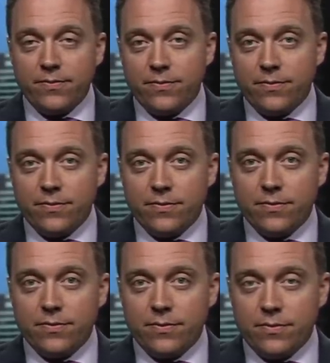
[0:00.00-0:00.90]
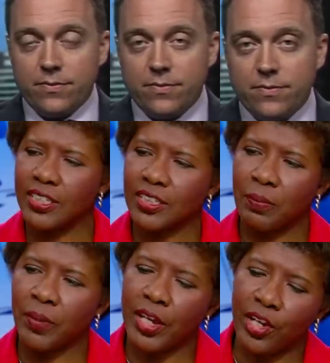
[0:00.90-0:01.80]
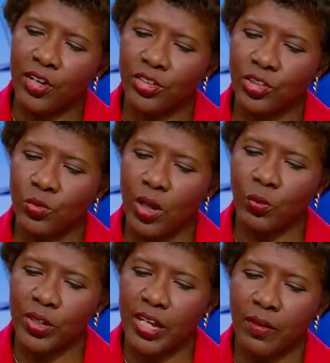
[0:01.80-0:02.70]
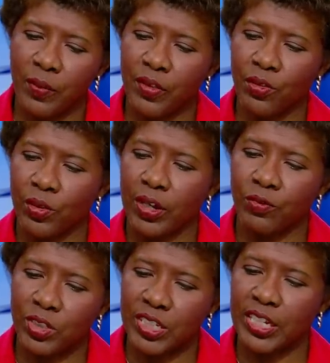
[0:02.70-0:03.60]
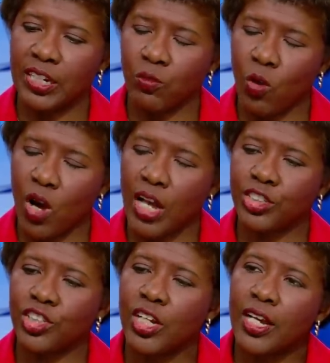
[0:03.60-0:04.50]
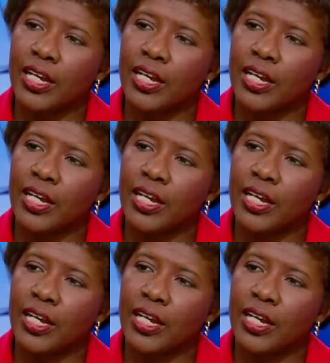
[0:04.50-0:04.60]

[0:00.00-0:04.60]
Mona Yacoubian, how does this compare to what we have been through, have seen, have watched